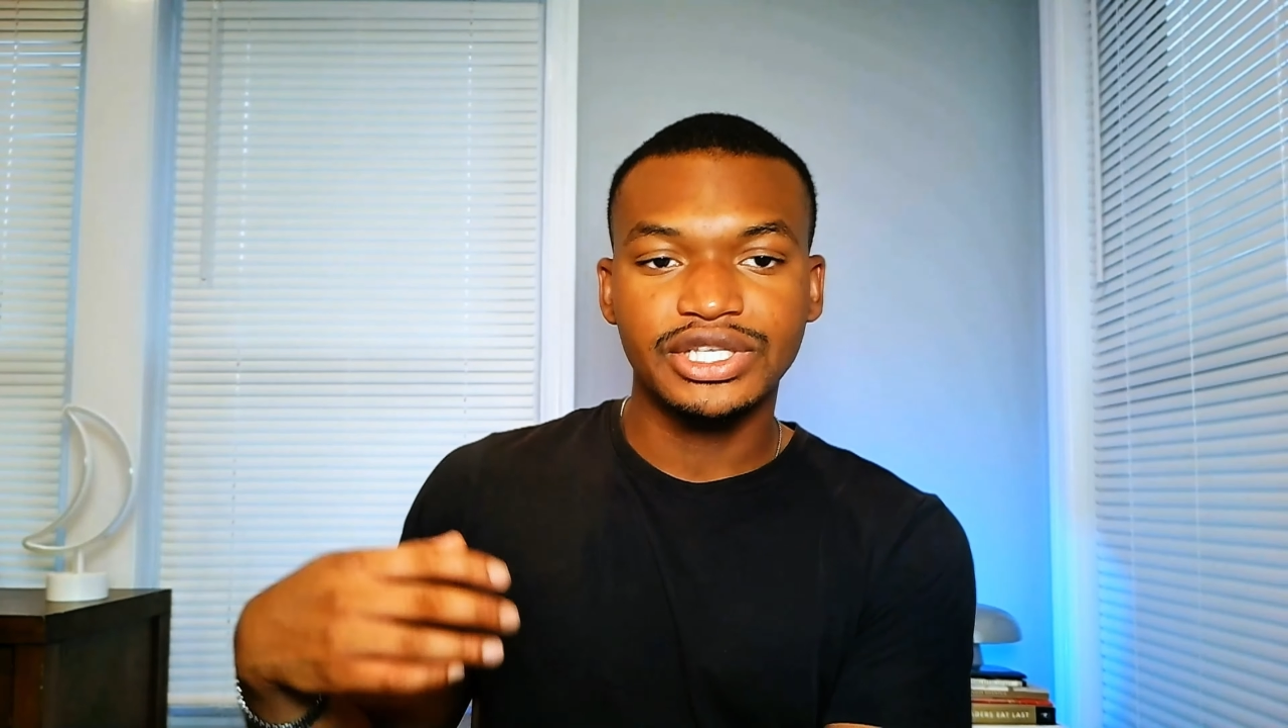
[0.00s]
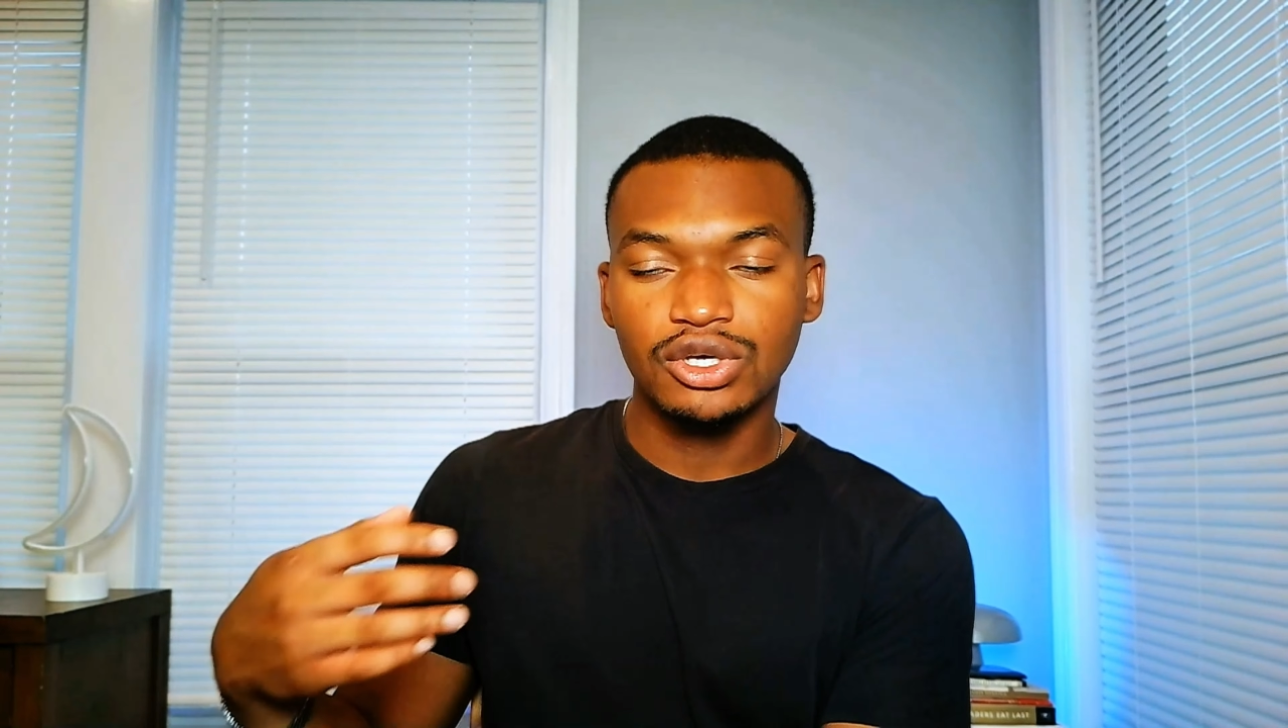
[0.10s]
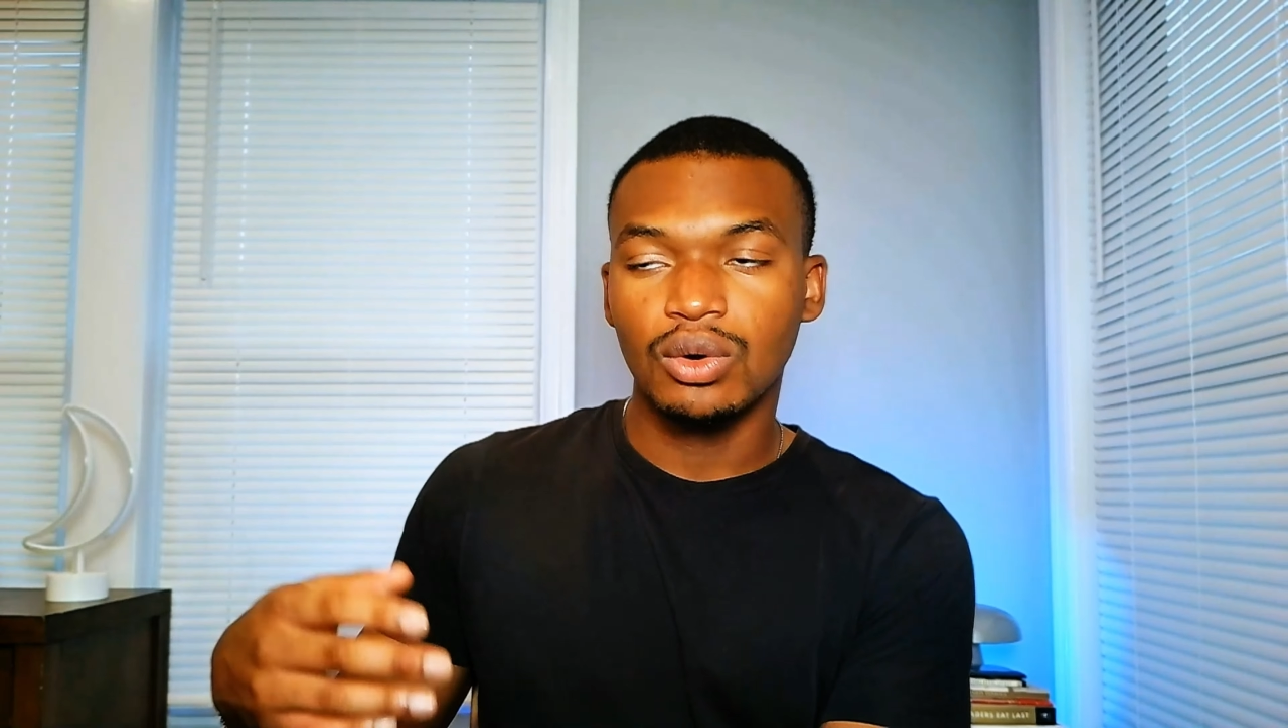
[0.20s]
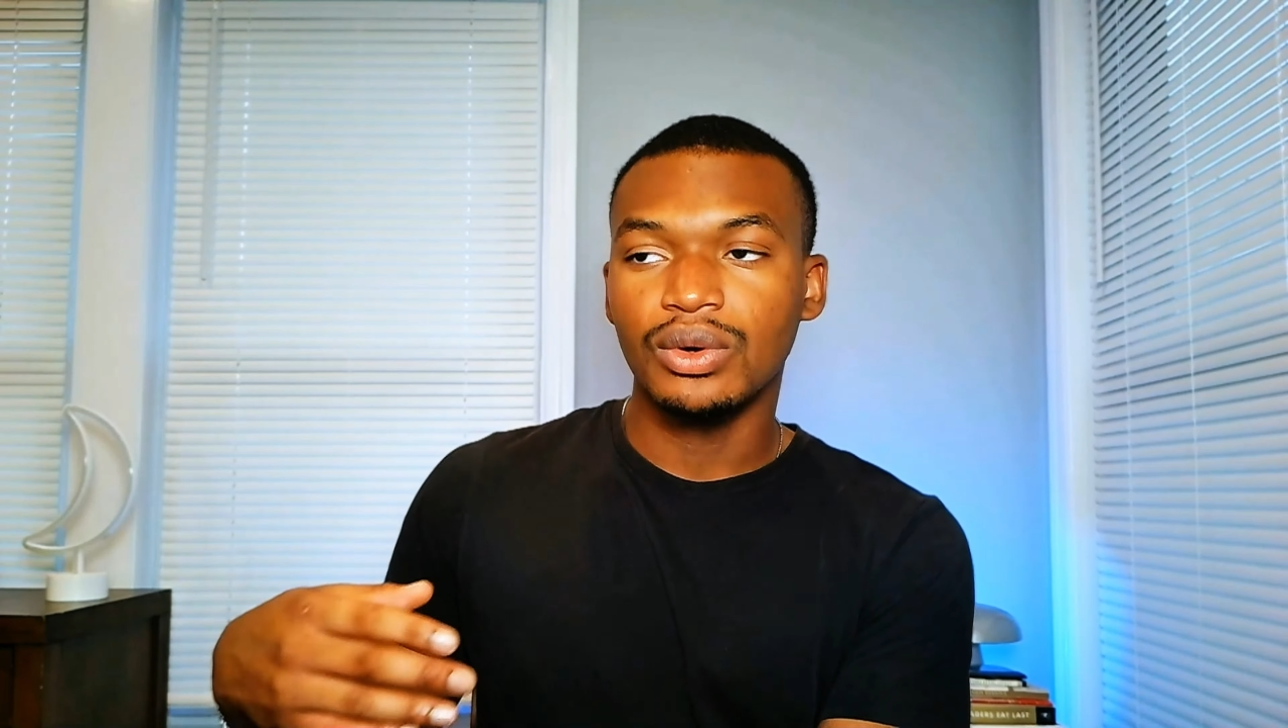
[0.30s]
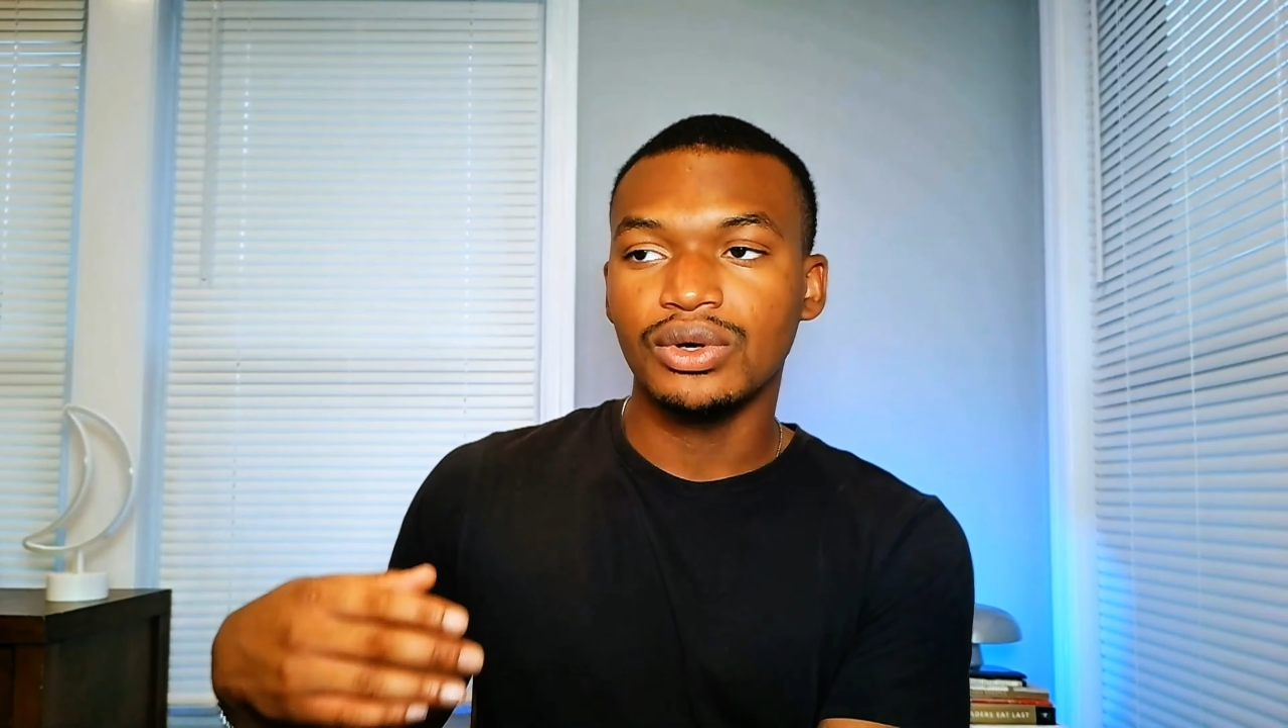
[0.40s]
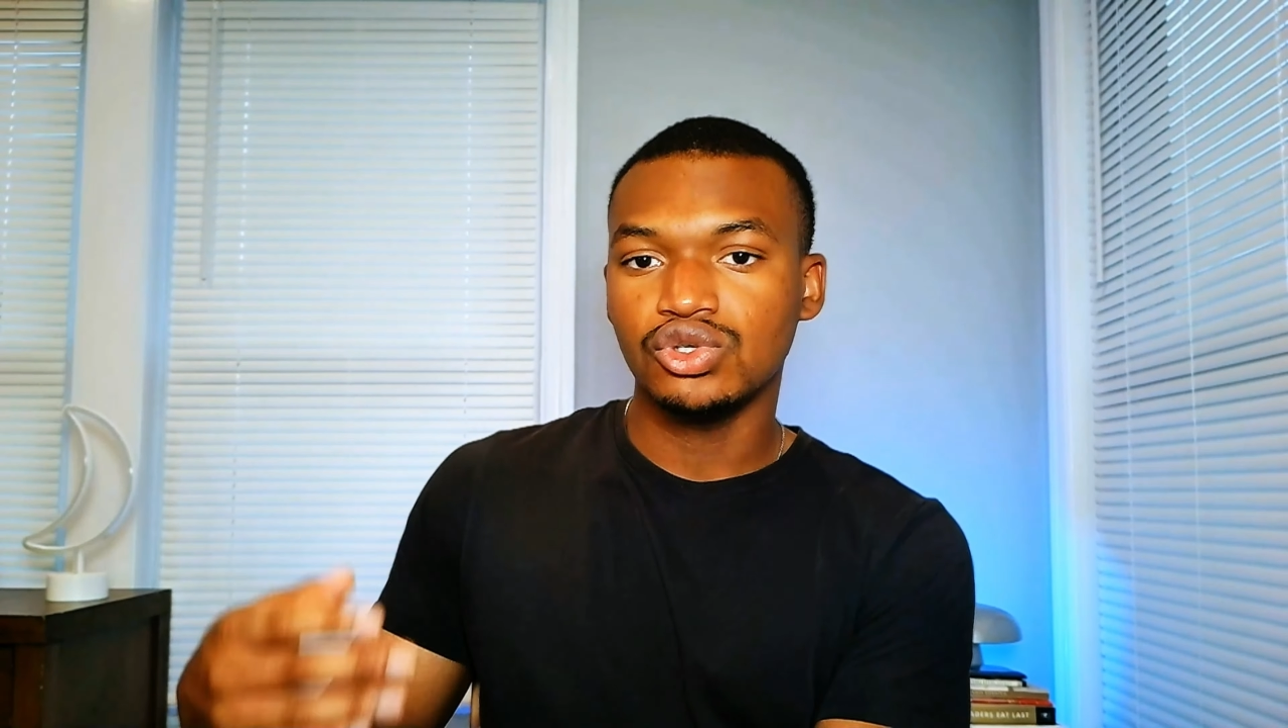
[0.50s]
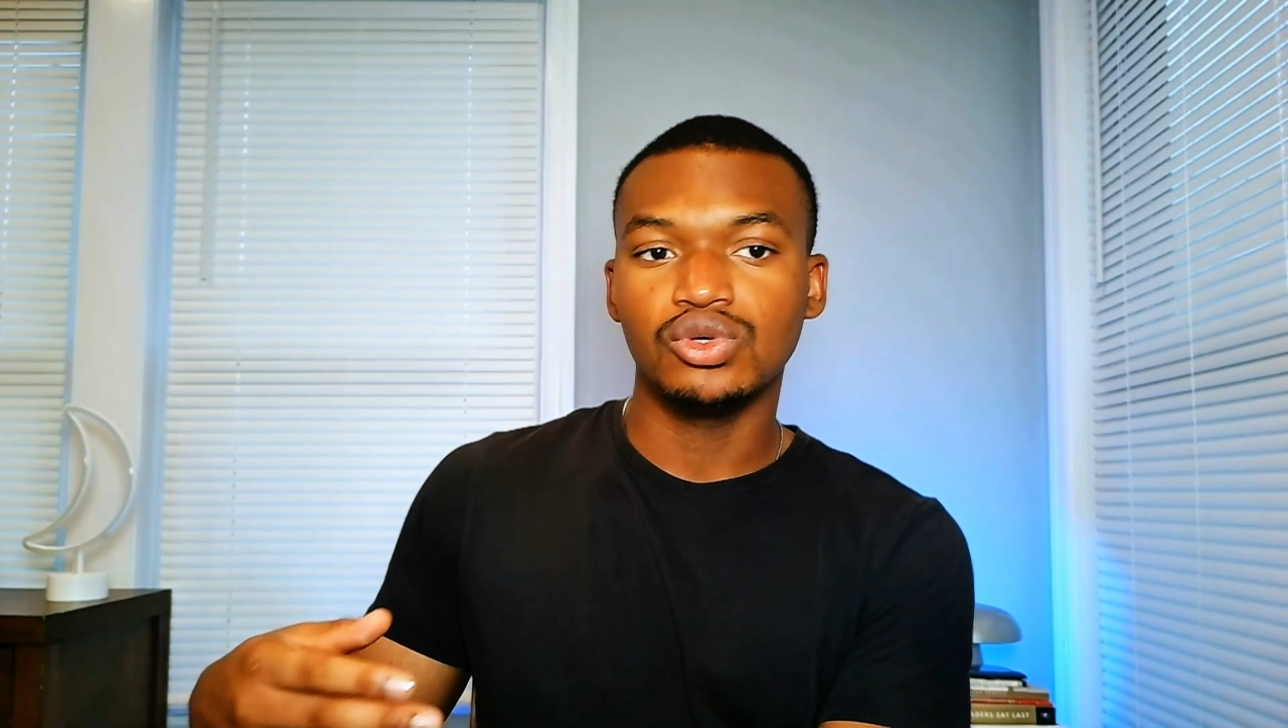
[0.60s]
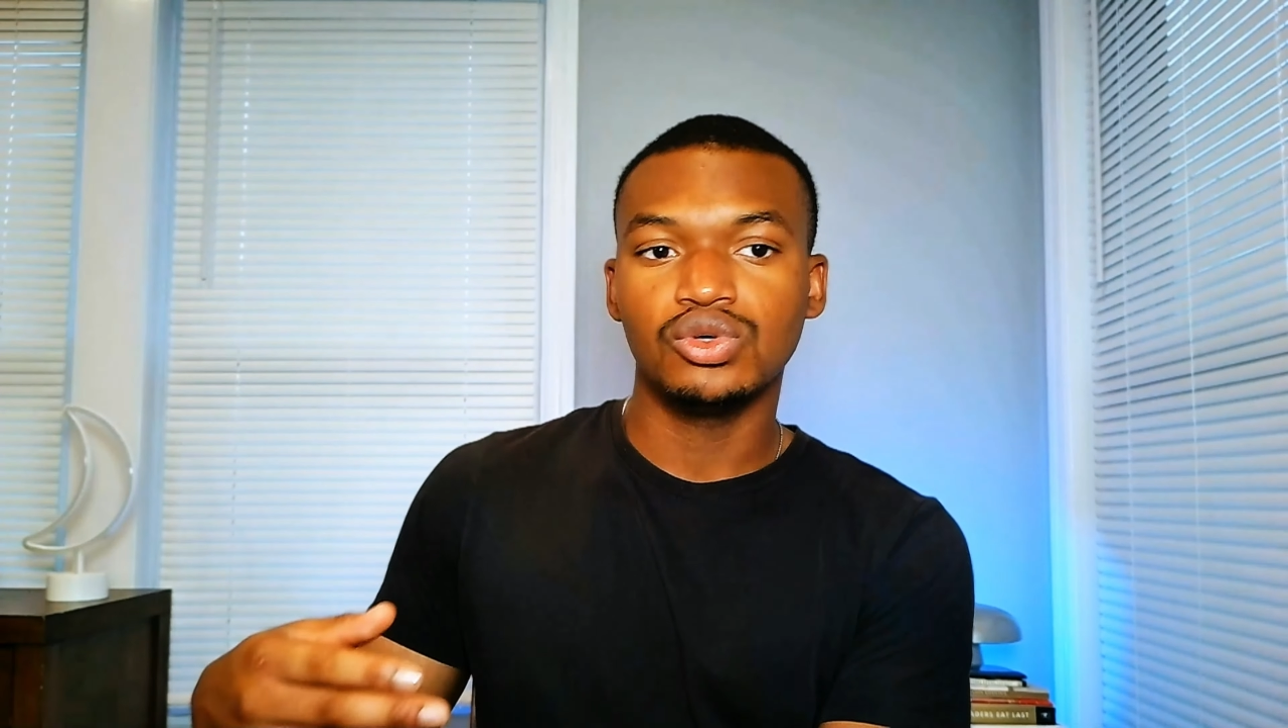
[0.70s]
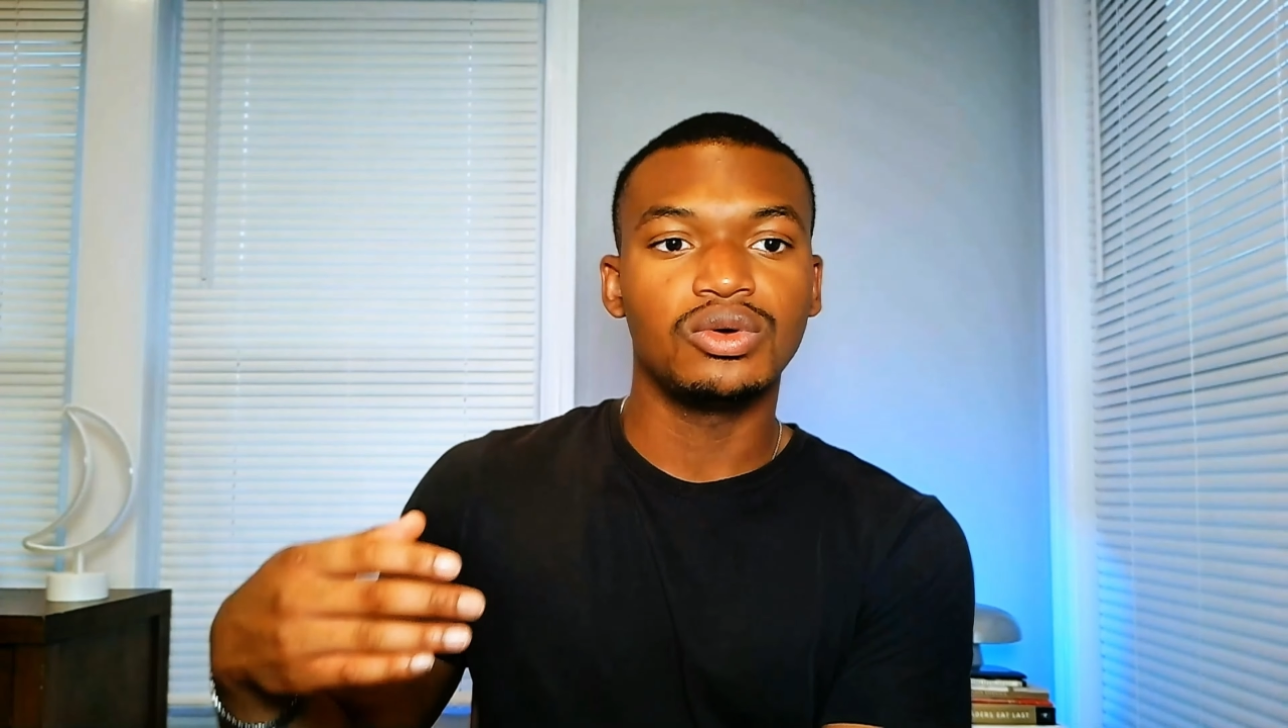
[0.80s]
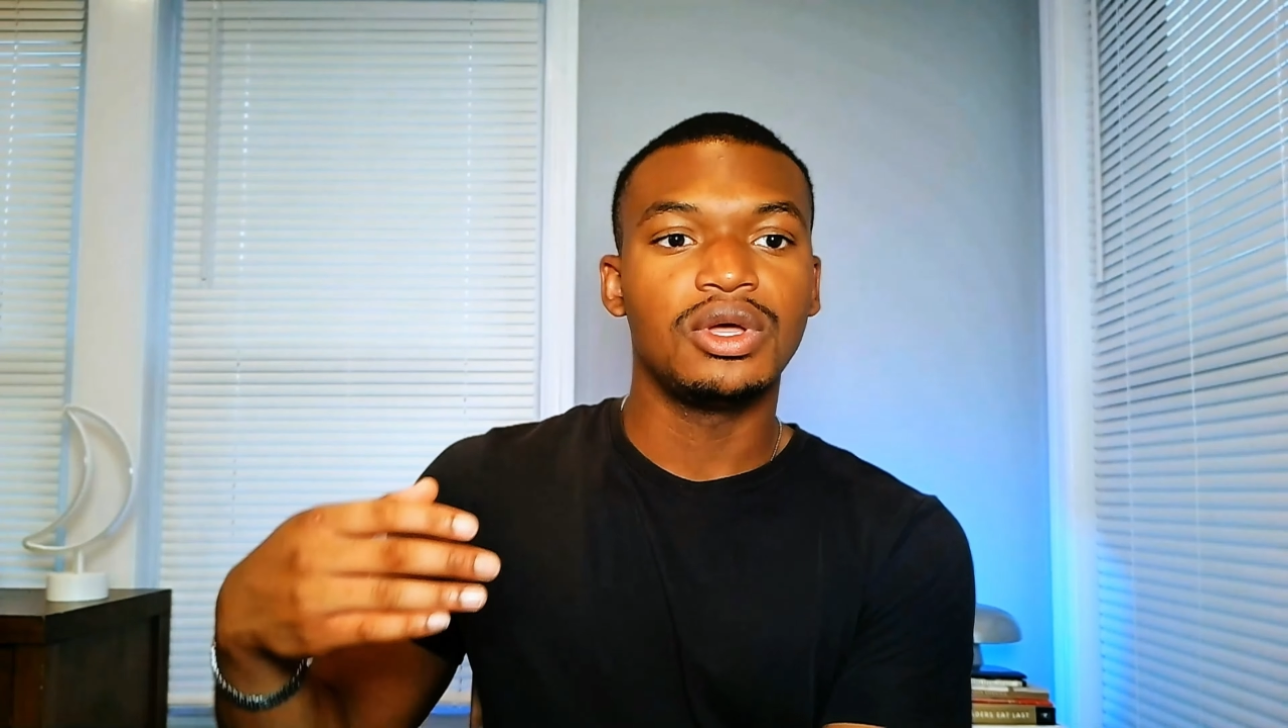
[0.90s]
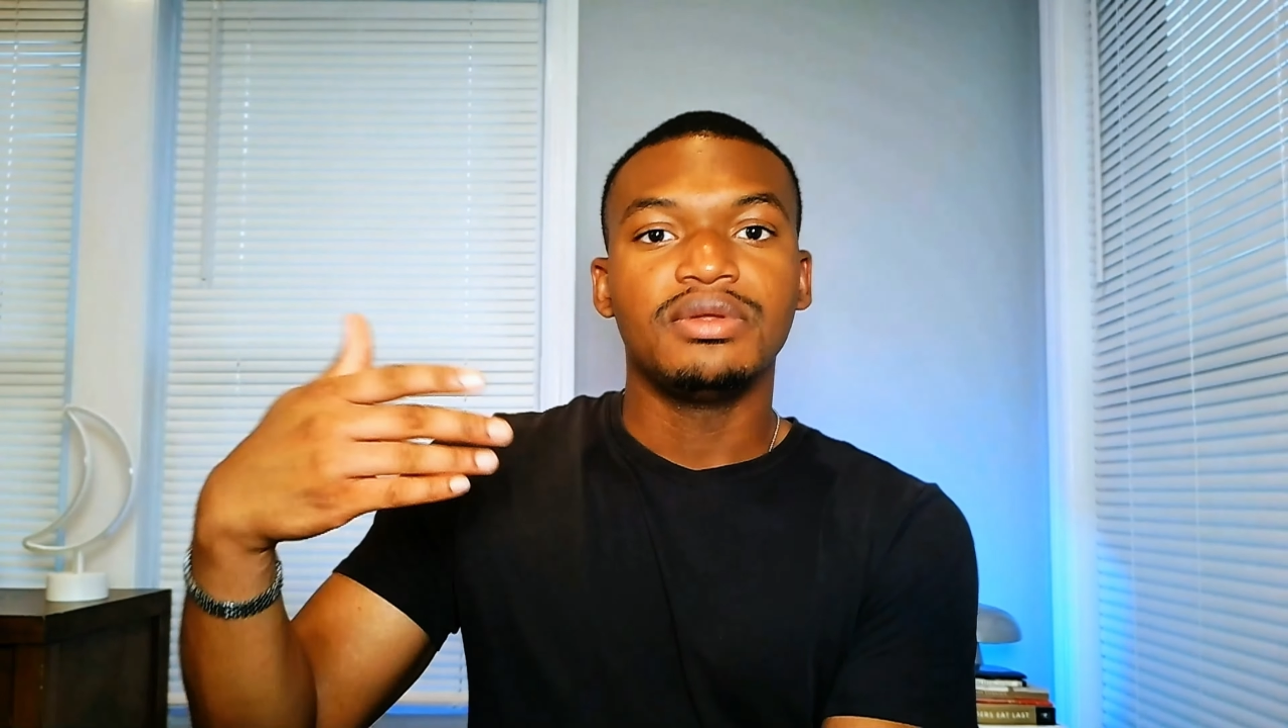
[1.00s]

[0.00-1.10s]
going to